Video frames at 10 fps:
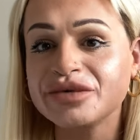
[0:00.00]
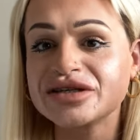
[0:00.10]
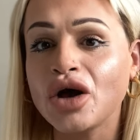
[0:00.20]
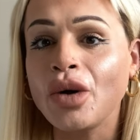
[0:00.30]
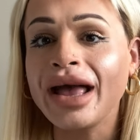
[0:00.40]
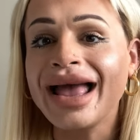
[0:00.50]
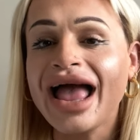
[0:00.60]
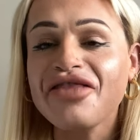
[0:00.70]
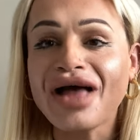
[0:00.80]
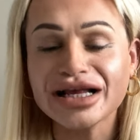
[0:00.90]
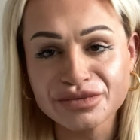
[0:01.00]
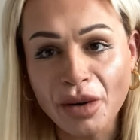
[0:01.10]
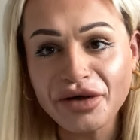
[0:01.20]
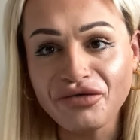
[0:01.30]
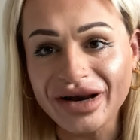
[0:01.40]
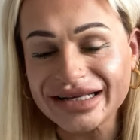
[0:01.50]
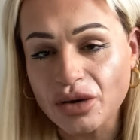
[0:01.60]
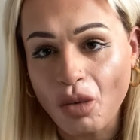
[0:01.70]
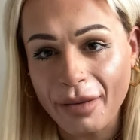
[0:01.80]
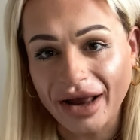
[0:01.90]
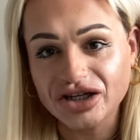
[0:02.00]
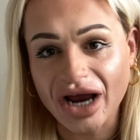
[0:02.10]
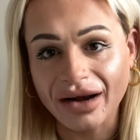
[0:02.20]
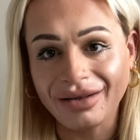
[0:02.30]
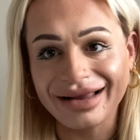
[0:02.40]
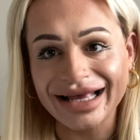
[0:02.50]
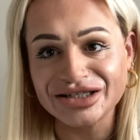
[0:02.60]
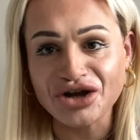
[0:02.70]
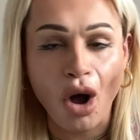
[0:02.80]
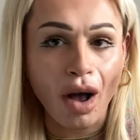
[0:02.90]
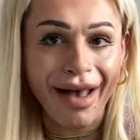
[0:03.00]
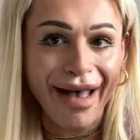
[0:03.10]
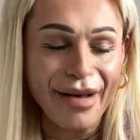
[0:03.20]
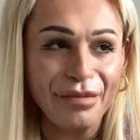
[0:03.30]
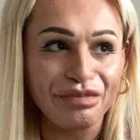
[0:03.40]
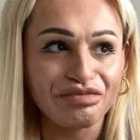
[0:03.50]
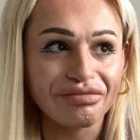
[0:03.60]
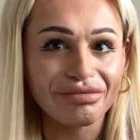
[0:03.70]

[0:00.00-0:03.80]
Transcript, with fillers: So that's probably the reason why my channel is not, um,